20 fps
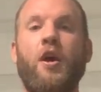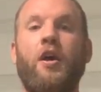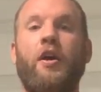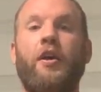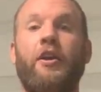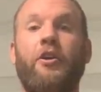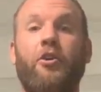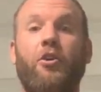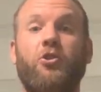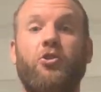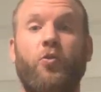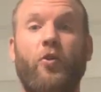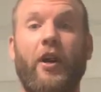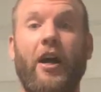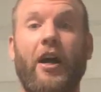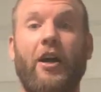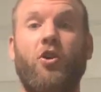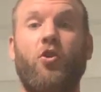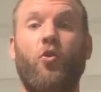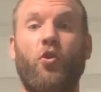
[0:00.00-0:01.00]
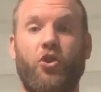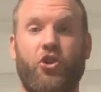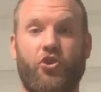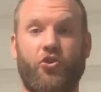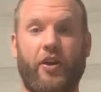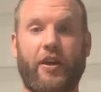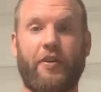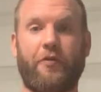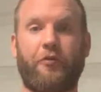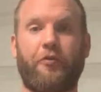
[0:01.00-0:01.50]
Now notice we're not going
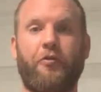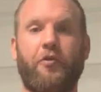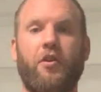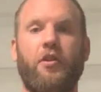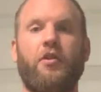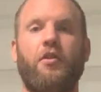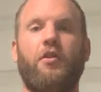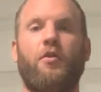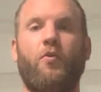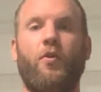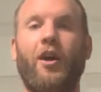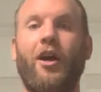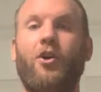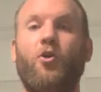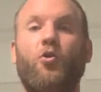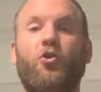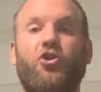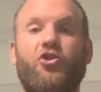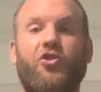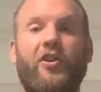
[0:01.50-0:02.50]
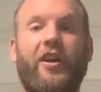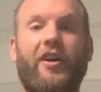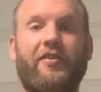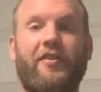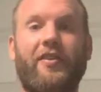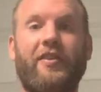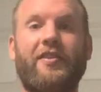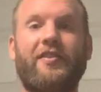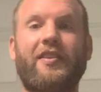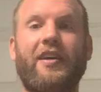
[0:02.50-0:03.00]
straight out in front. We're not going straight out
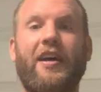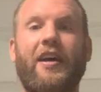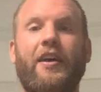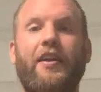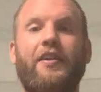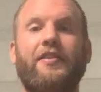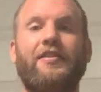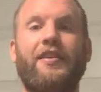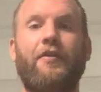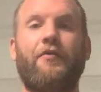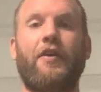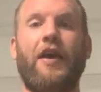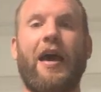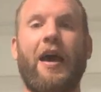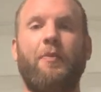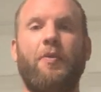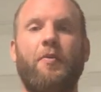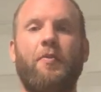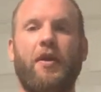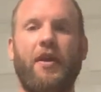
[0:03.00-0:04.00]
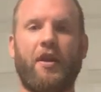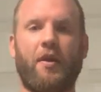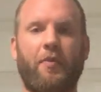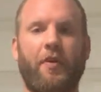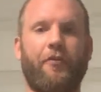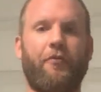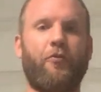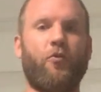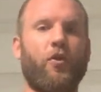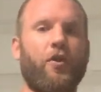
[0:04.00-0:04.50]
to the side. It's that happy medium,
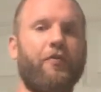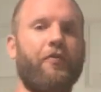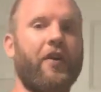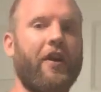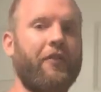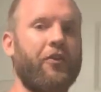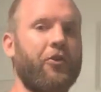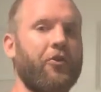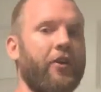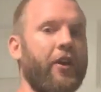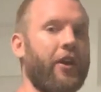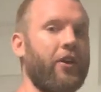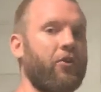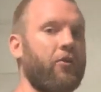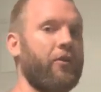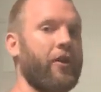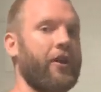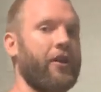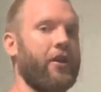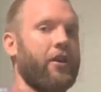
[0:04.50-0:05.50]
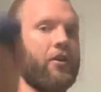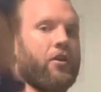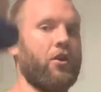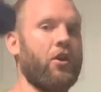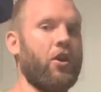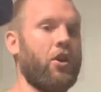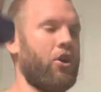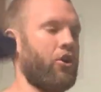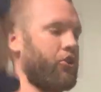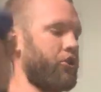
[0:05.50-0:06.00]
that 45-degree angle right here.
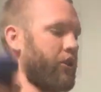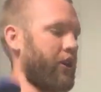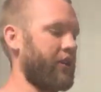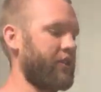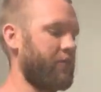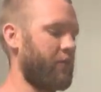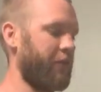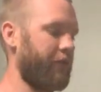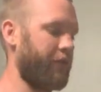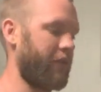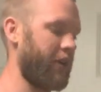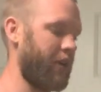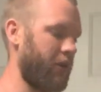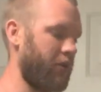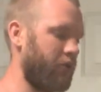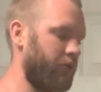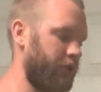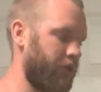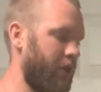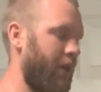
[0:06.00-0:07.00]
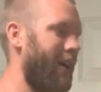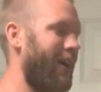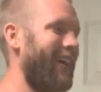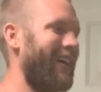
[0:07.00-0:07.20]
Show you guys some different angles.